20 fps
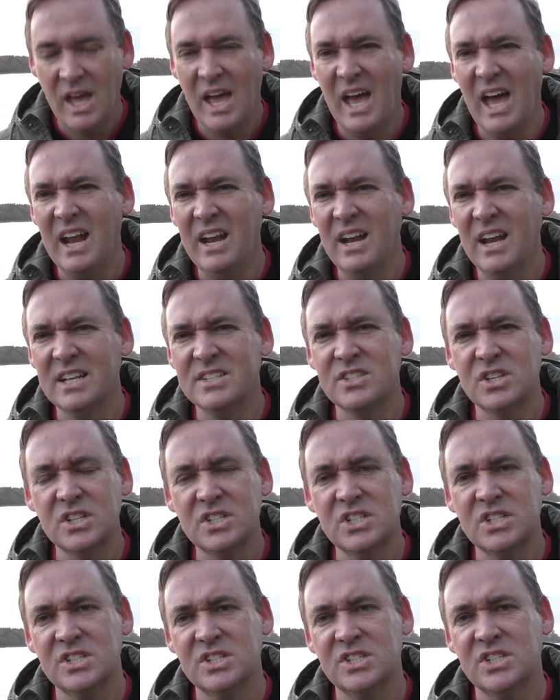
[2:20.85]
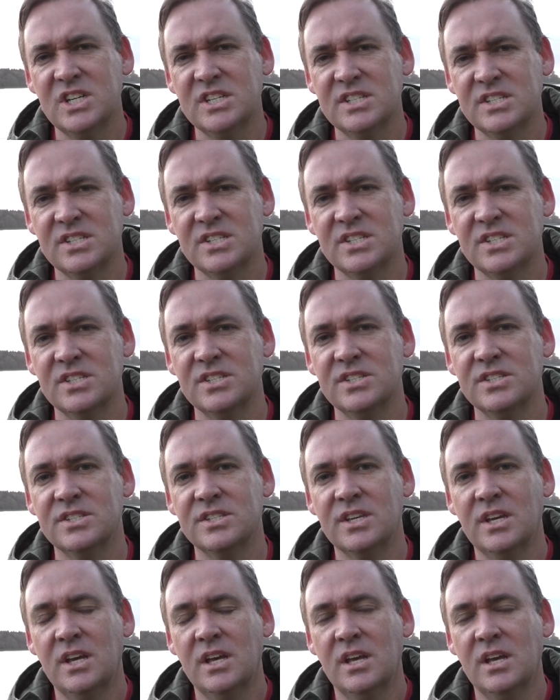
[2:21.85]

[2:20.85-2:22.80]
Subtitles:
And it's not just Jesus's